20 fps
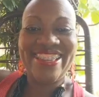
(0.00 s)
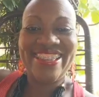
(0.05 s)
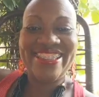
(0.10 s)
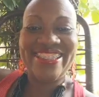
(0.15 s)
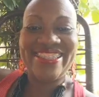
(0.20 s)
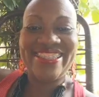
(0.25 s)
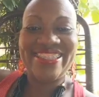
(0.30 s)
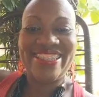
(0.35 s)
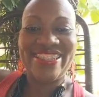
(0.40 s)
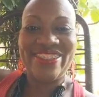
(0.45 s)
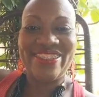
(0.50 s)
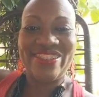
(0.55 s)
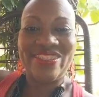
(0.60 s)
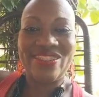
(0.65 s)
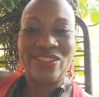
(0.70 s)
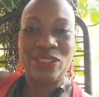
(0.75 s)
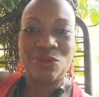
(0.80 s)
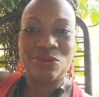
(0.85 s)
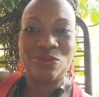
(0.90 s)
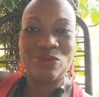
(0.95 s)
So, I'm
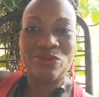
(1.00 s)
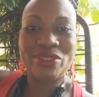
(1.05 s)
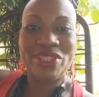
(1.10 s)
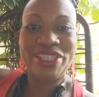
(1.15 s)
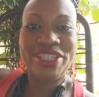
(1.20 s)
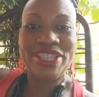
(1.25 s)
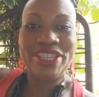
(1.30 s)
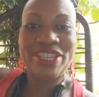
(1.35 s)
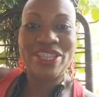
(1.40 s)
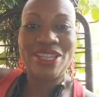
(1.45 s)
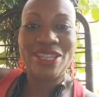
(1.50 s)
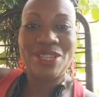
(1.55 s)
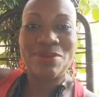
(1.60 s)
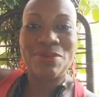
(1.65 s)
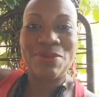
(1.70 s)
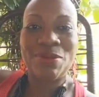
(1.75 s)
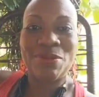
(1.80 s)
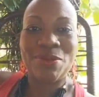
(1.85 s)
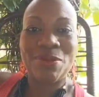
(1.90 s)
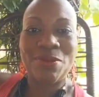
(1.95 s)
going to give
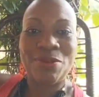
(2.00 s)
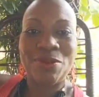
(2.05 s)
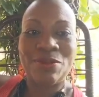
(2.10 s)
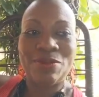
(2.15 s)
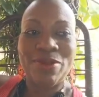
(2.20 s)
people a few